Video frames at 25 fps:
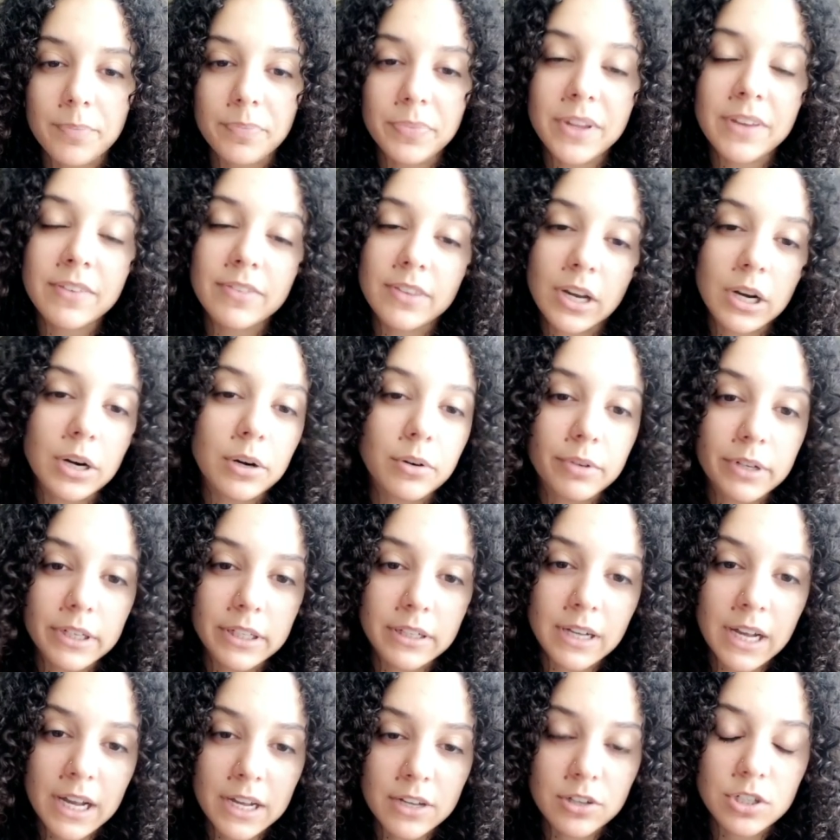if they are a real
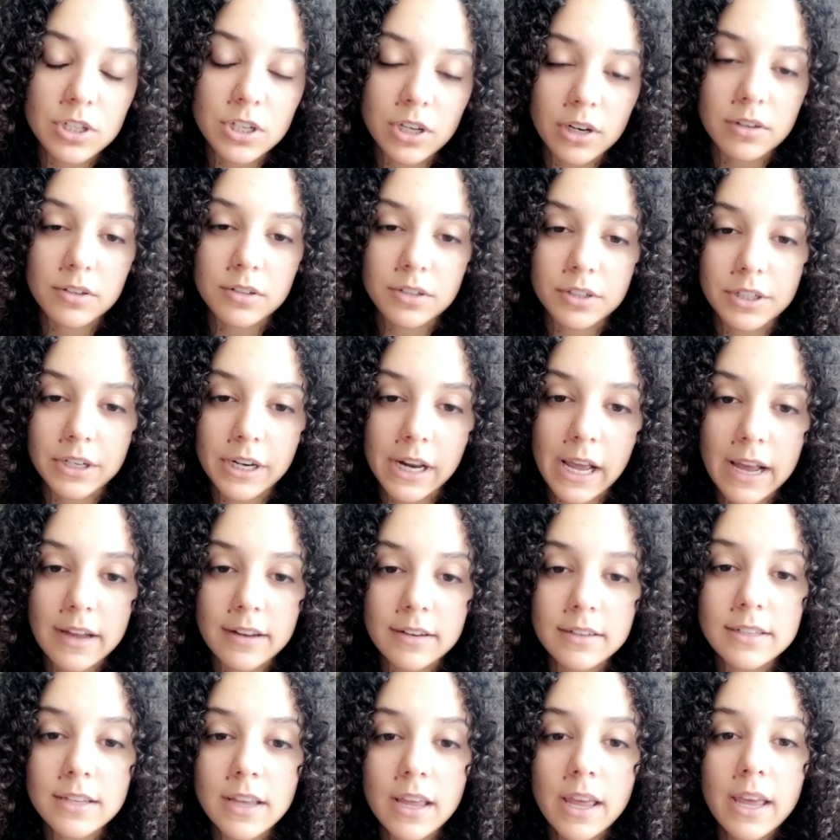contractor or
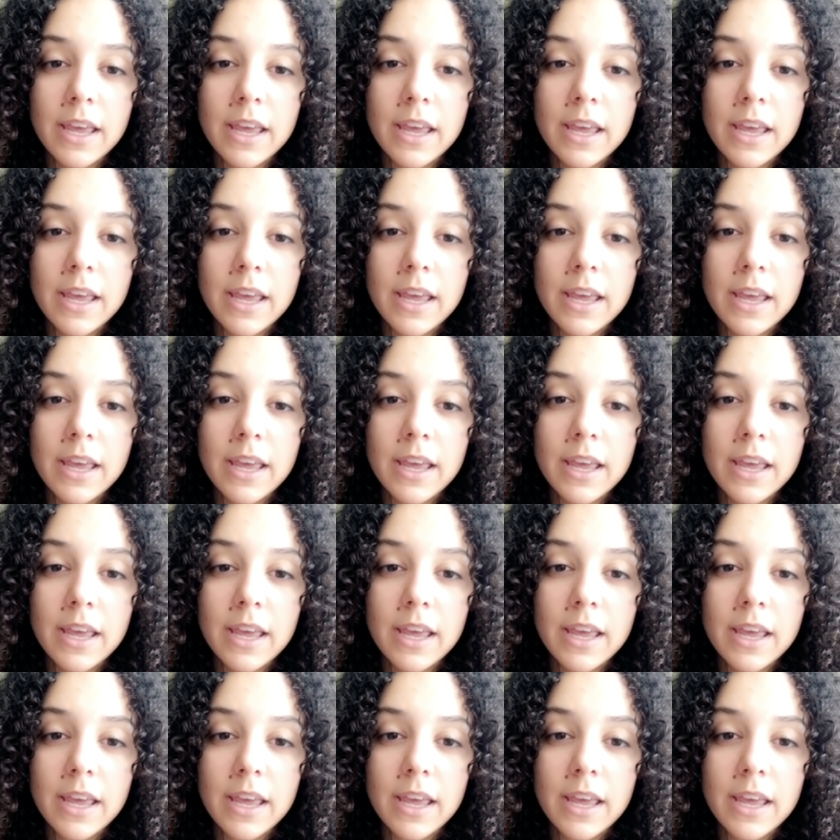not.